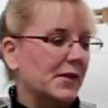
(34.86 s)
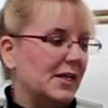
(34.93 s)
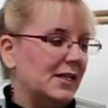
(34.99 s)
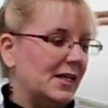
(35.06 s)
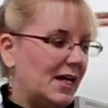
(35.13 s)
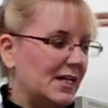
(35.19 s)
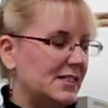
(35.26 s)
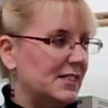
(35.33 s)
in
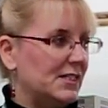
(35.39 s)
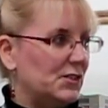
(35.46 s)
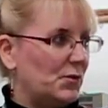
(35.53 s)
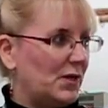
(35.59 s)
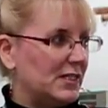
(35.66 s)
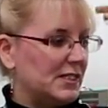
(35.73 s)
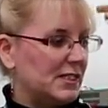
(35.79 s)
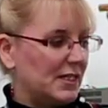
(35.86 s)

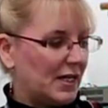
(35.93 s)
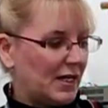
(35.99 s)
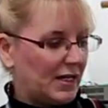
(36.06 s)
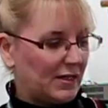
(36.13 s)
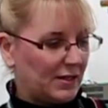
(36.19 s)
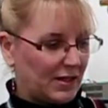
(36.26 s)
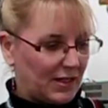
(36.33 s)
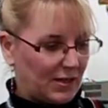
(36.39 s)

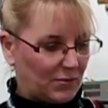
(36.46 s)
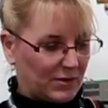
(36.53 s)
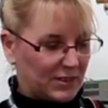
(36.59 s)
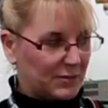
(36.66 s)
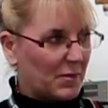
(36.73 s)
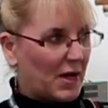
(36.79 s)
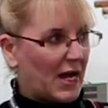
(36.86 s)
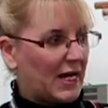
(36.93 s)
1929 it
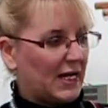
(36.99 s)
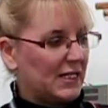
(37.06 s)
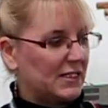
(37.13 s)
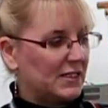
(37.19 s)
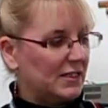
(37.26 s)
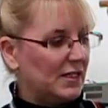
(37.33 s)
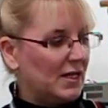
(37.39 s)
was made,